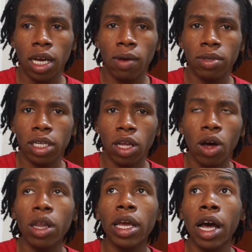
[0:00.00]
I was like the
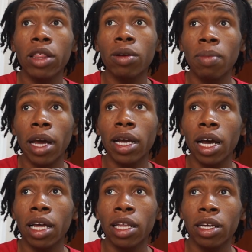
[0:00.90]
only other black
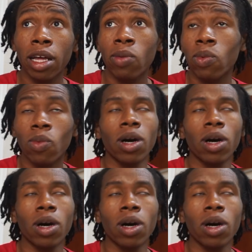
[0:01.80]
guy there that,